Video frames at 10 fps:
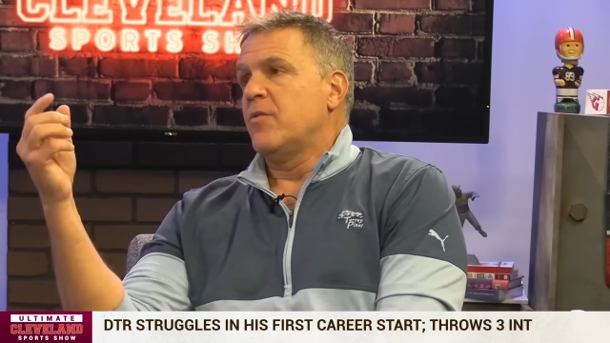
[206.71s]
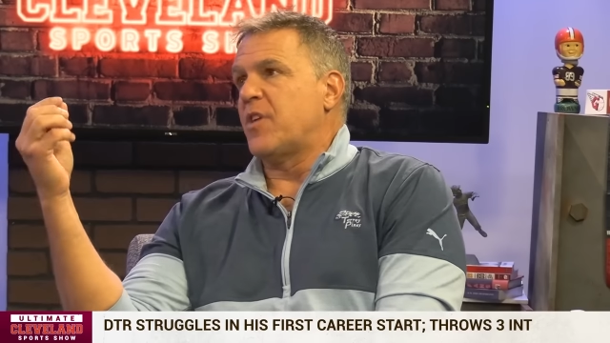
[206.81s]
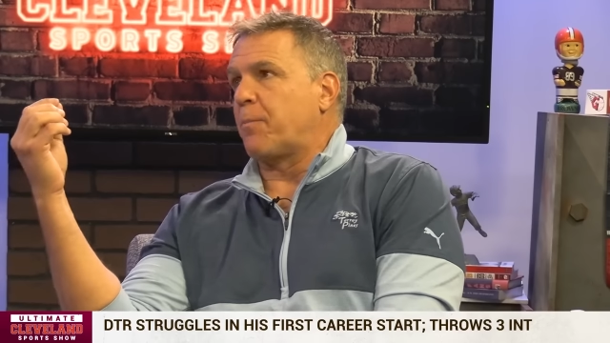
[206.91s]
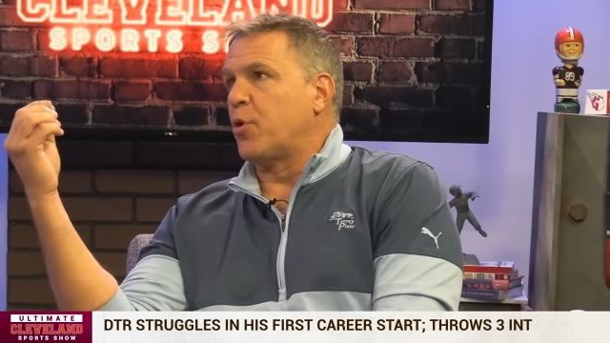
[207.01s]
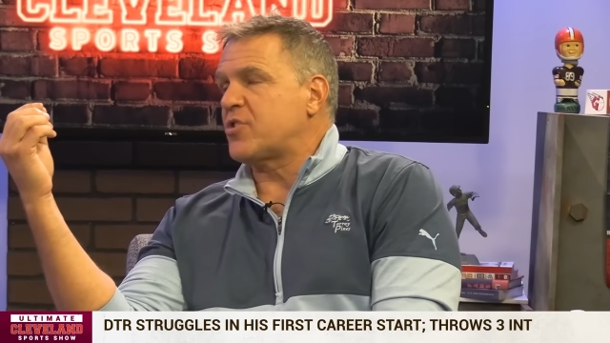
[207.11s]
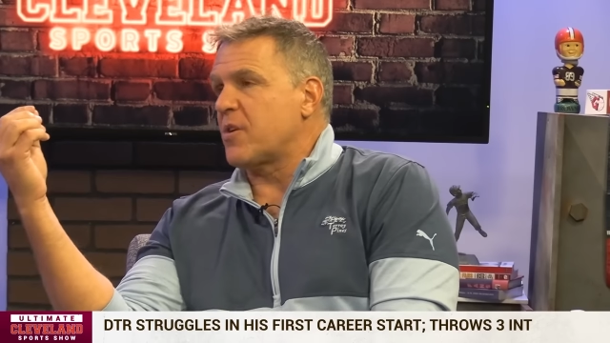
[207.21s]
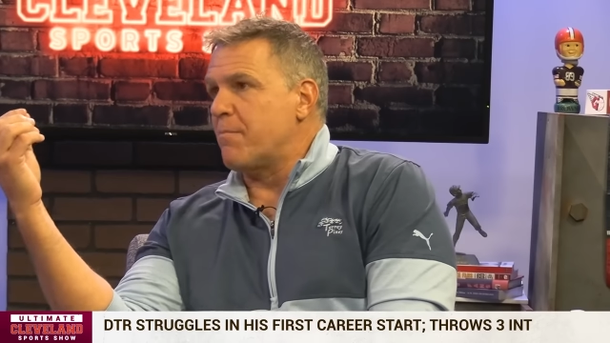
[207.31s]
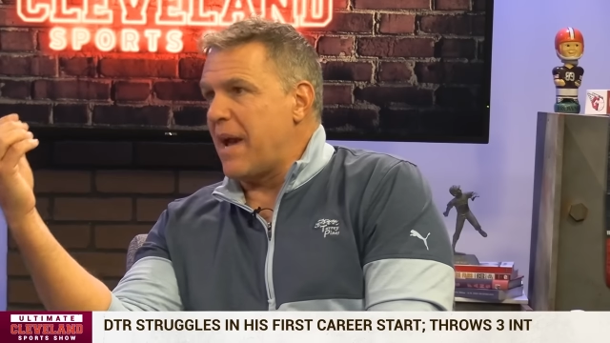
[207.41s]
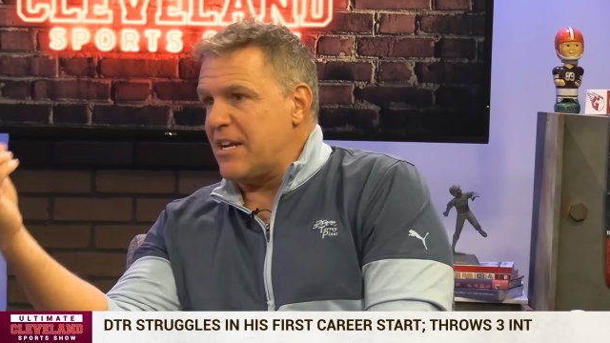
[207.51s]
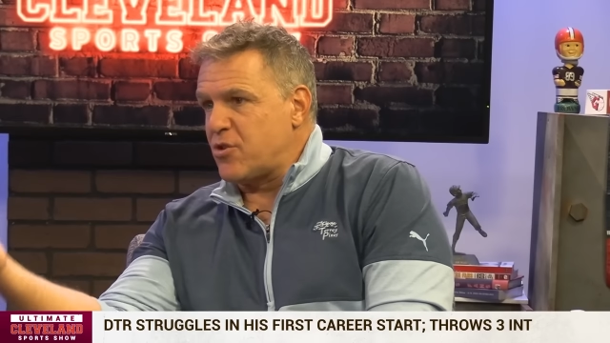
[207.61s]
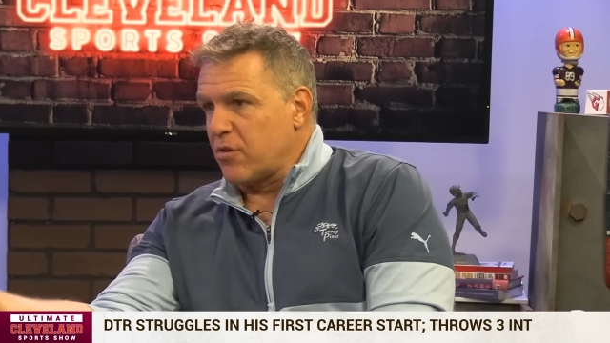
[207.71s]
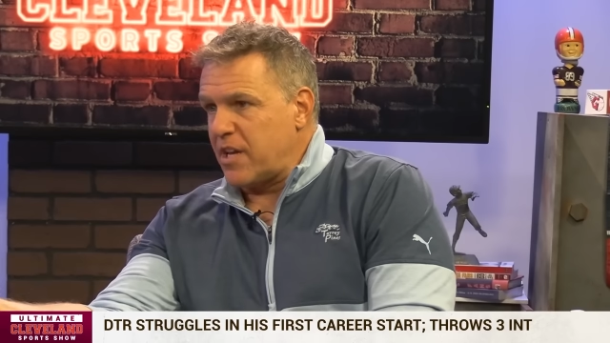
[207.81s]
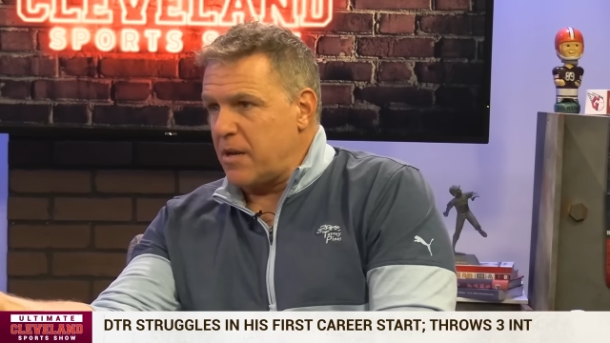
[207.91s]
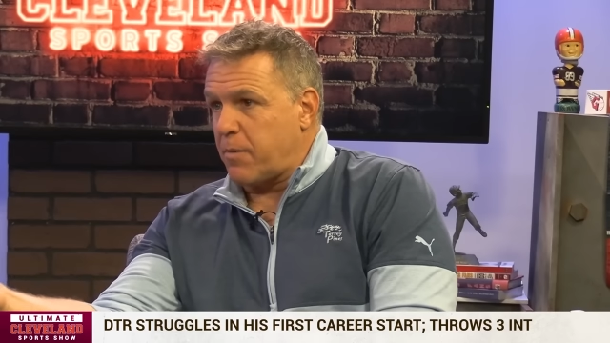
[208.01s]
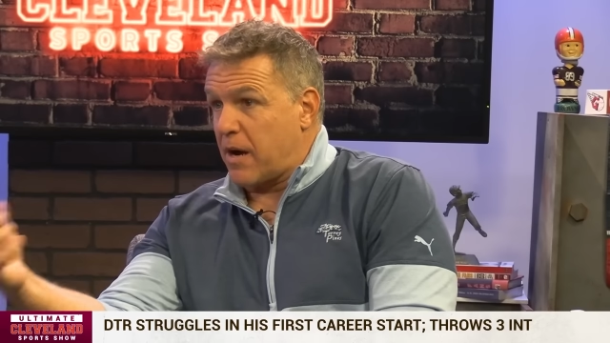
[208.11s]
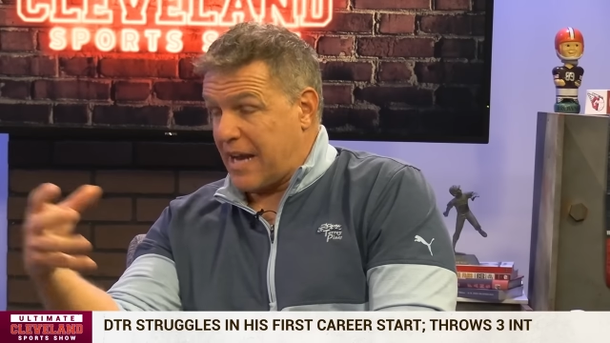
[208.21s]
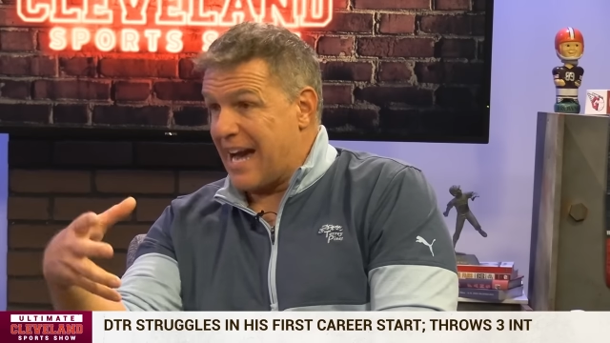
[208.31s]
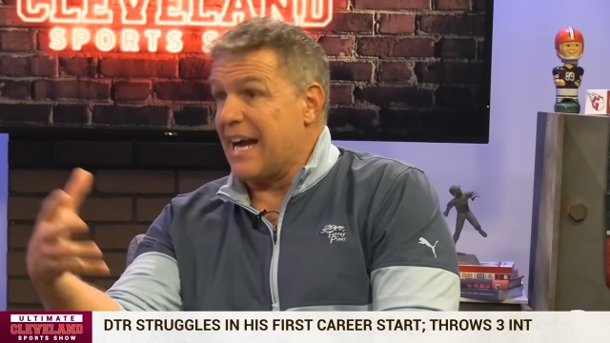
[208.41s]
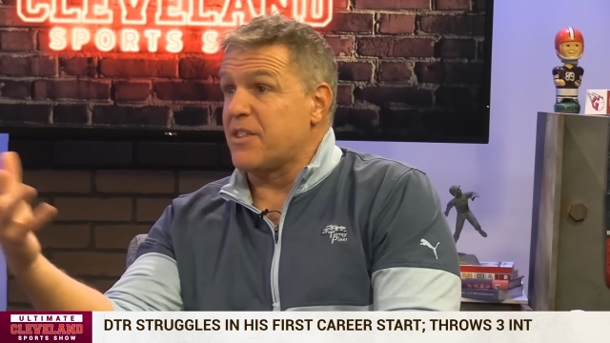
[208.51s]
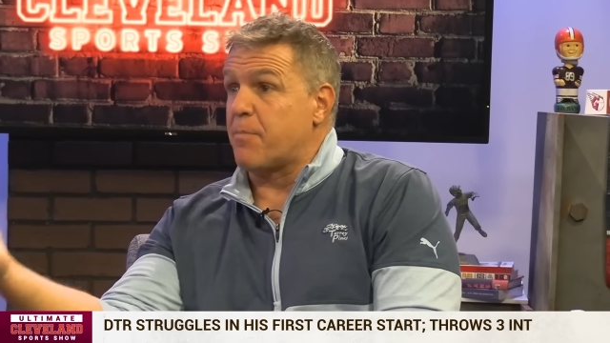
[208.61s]
that puts a major league a
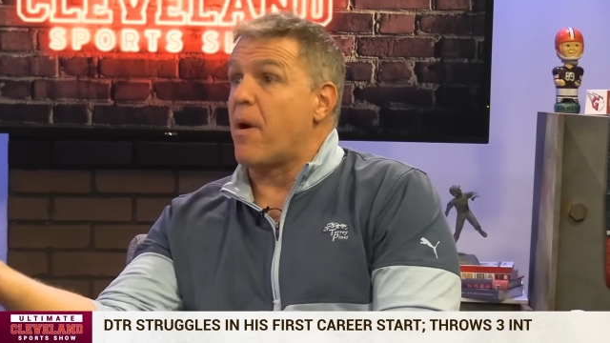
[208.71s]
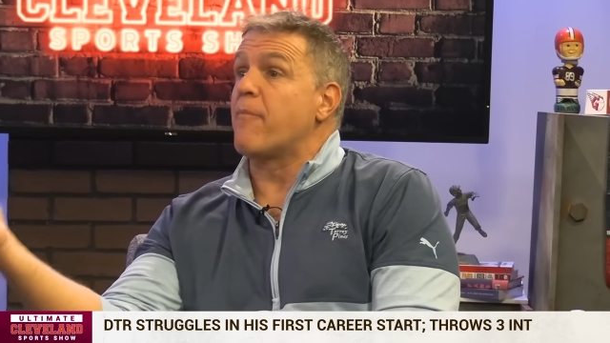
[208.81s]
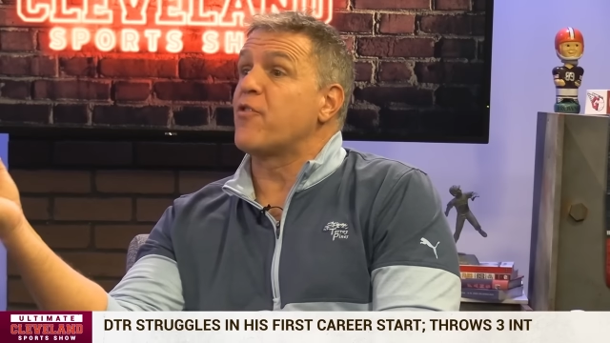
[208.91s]
guy on the bump